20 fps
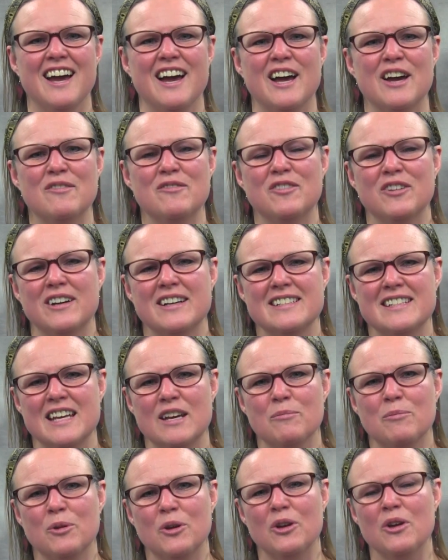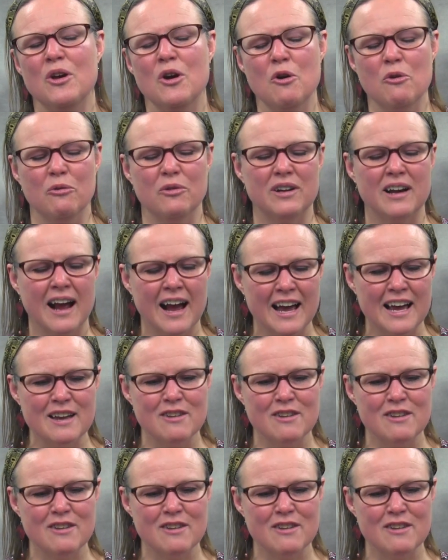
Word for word: Um, for example, when I